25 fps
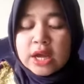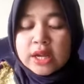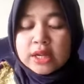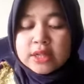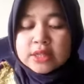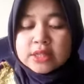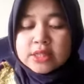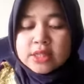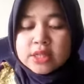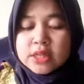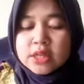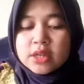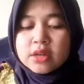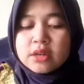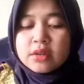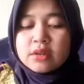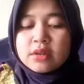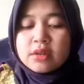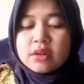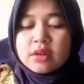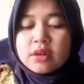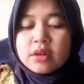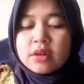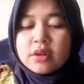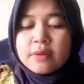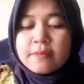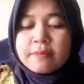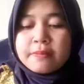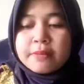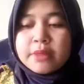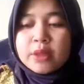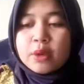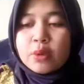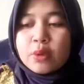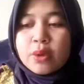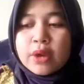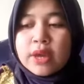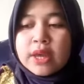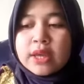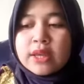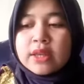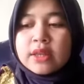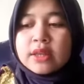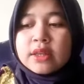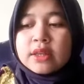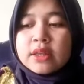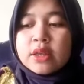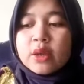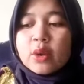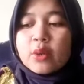Also, the
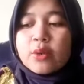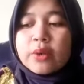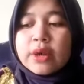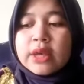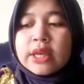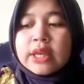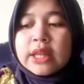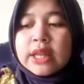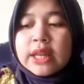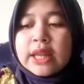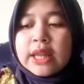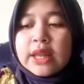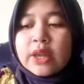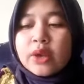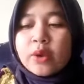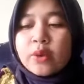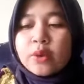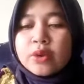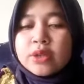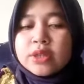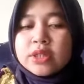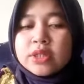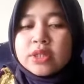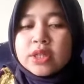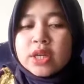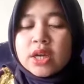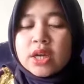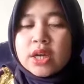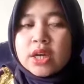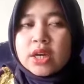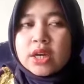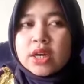way language